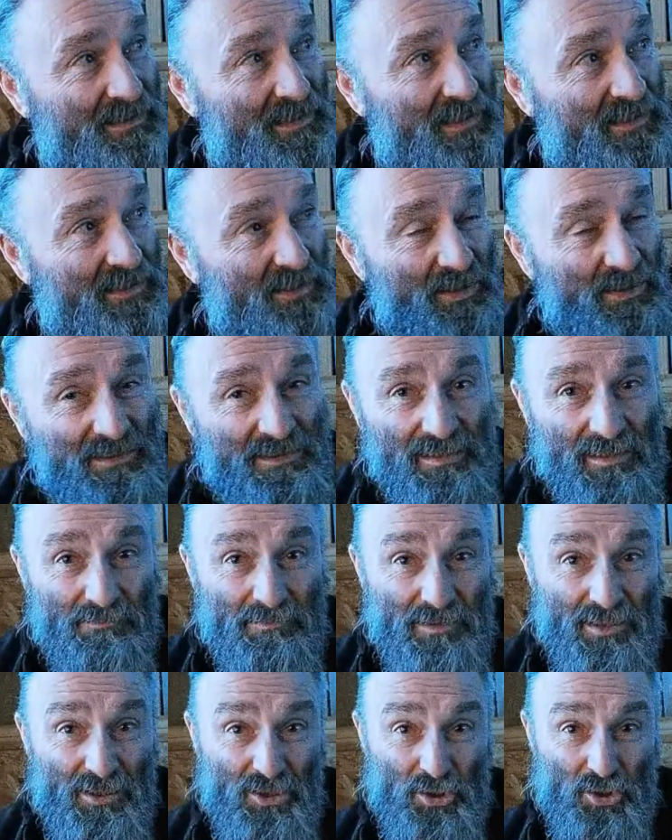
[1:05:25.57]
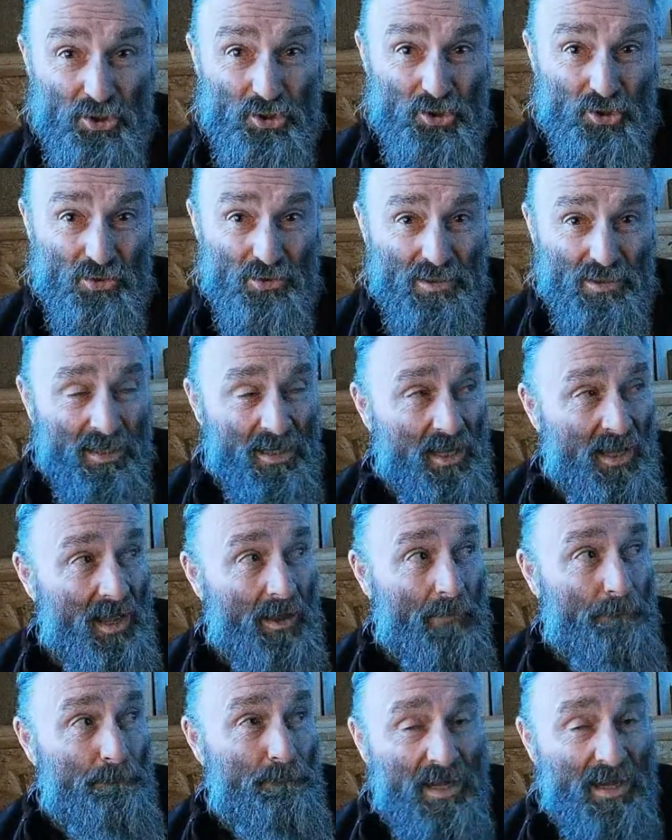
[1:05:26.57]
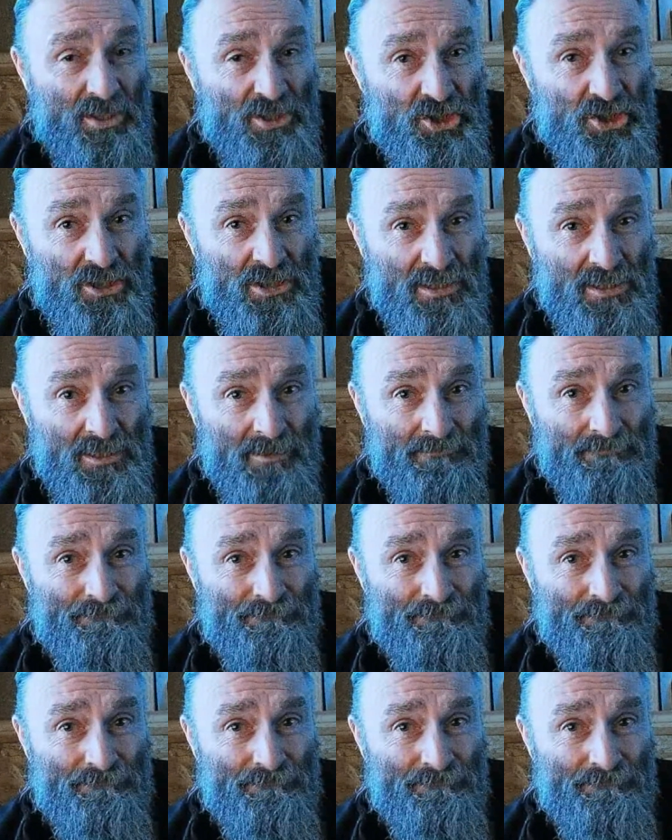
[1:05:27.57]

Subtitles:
not something you should mention.